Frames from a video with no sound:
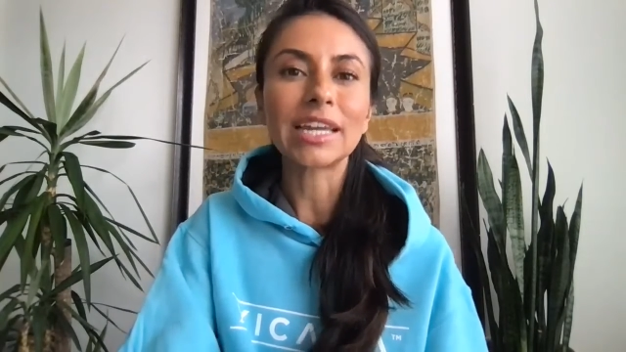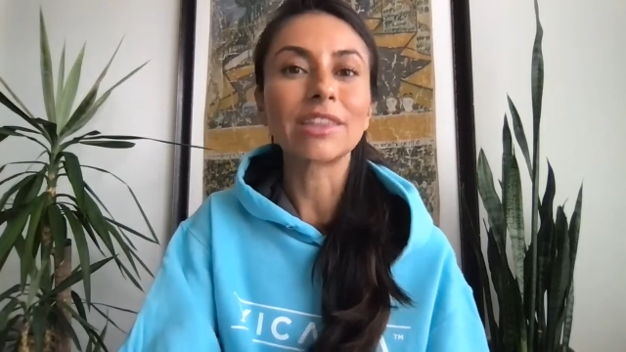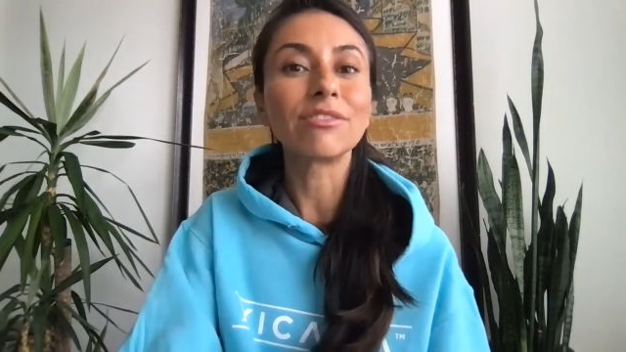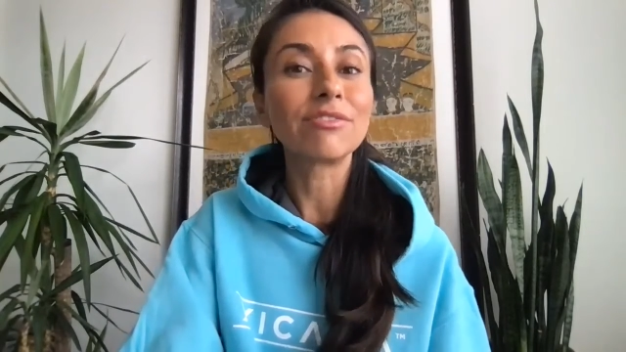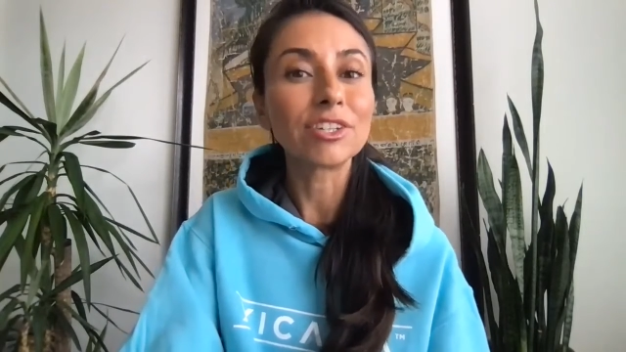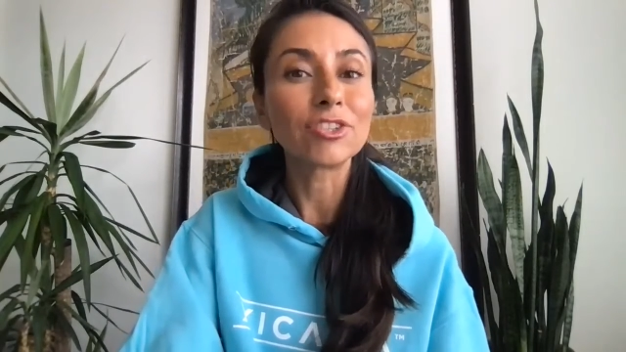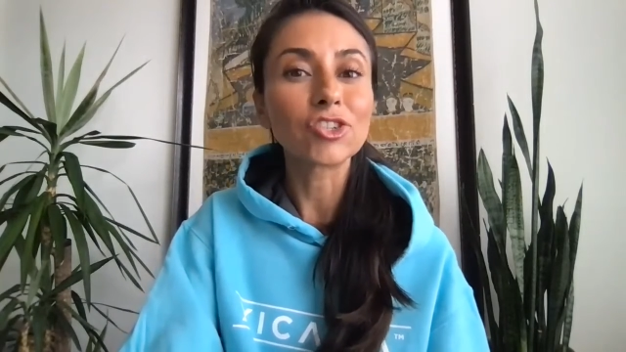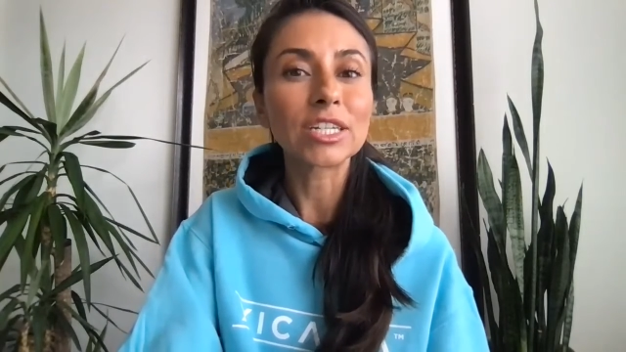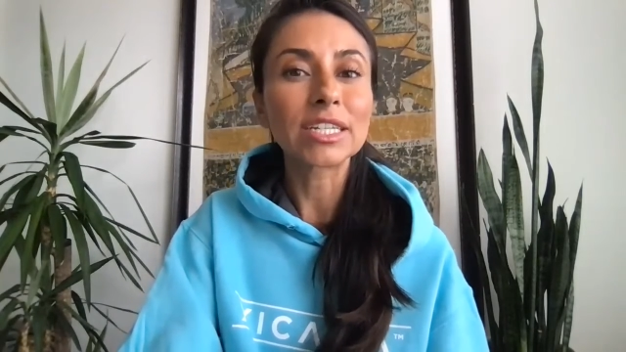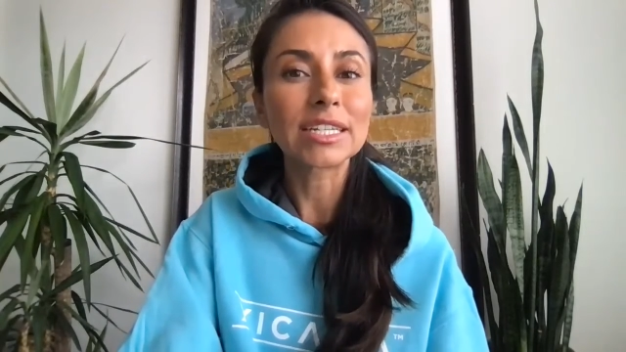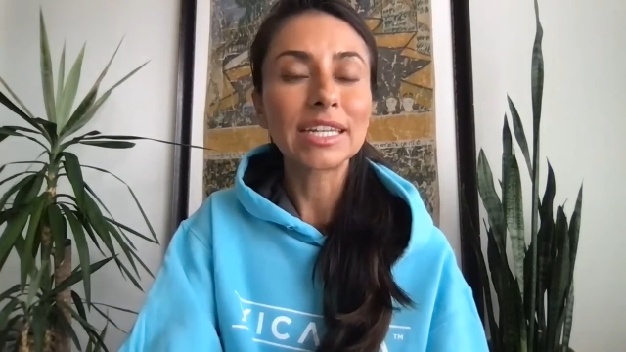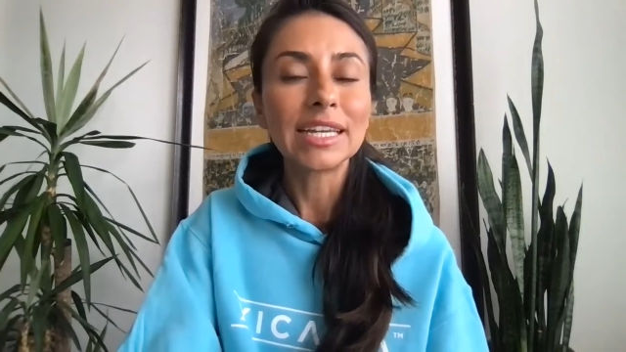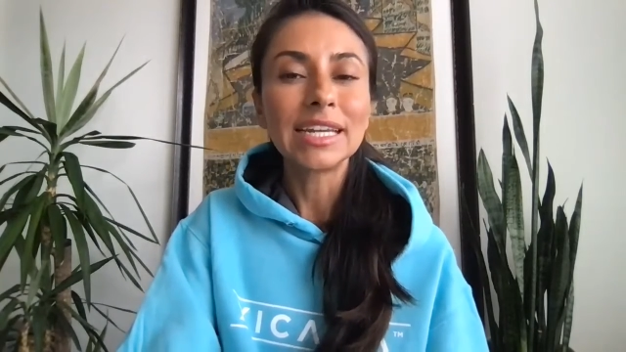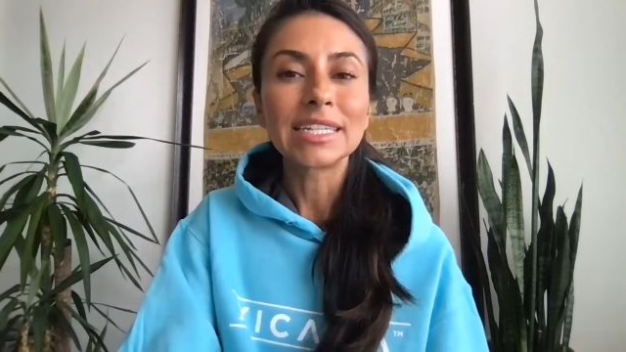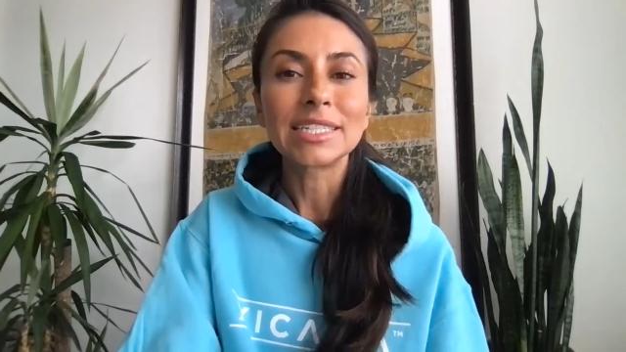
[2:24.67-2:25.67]
and the
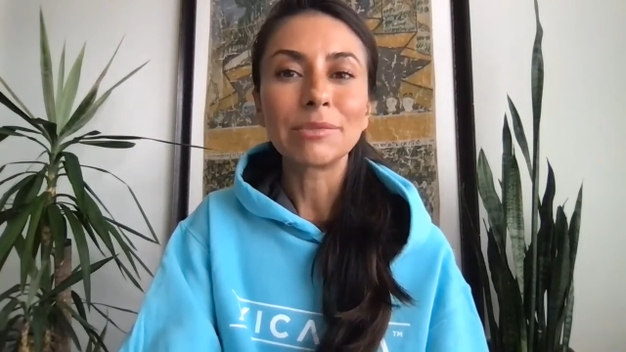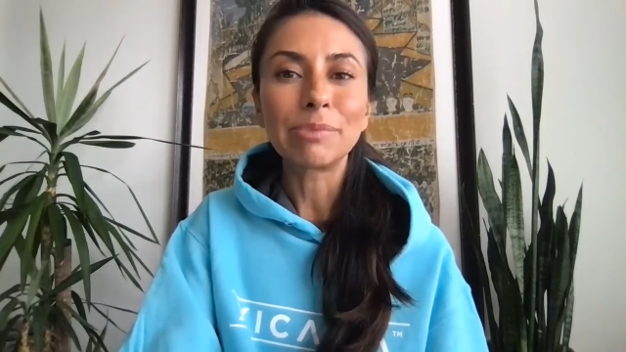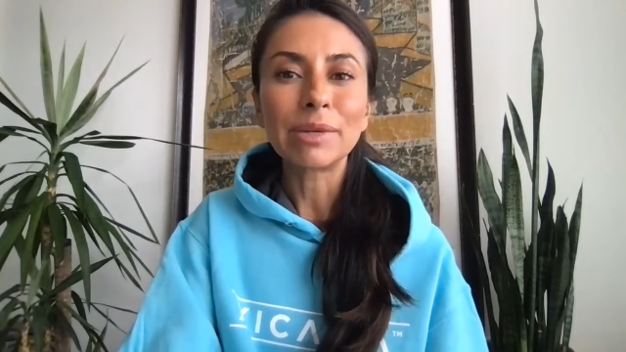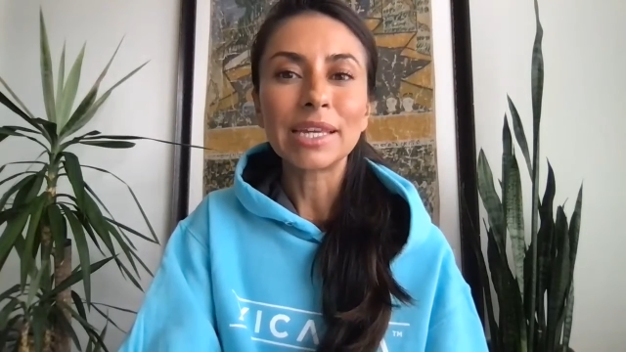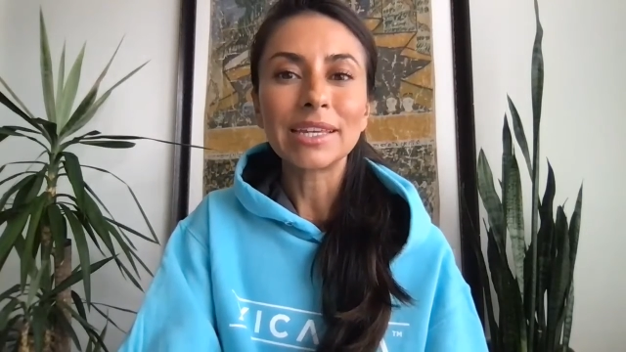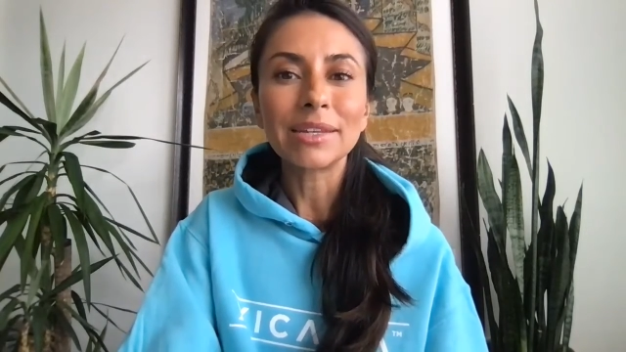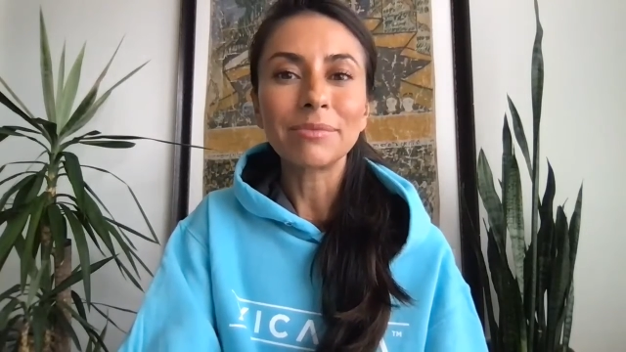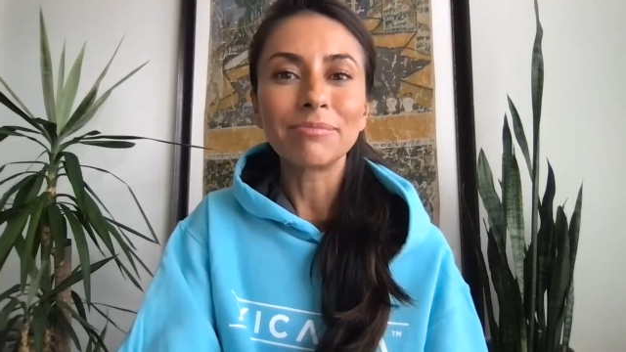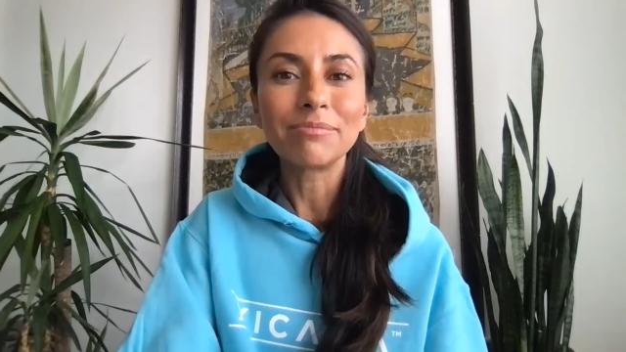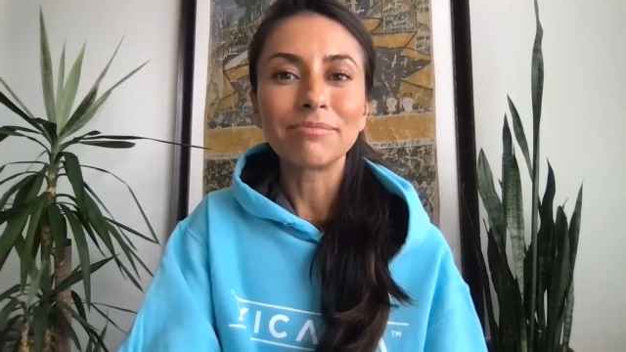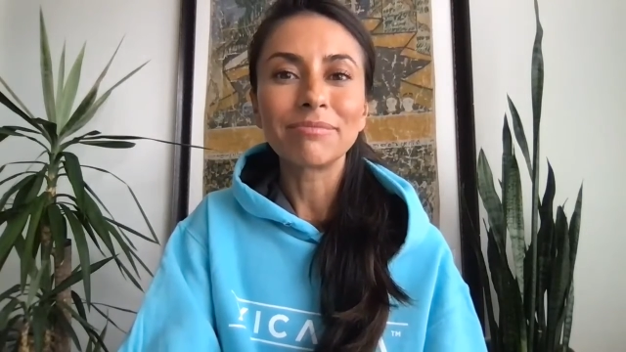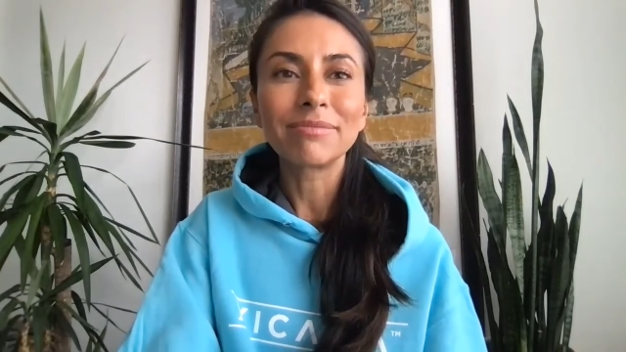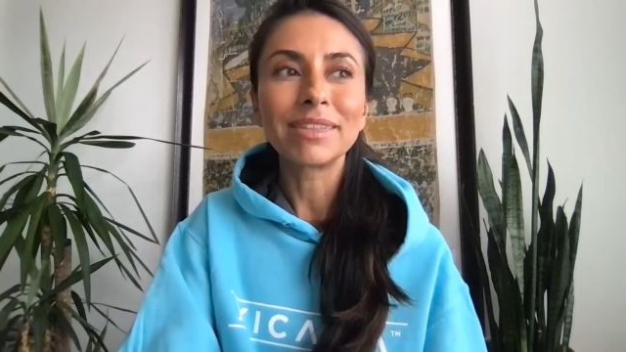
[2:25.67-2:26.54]
vision to be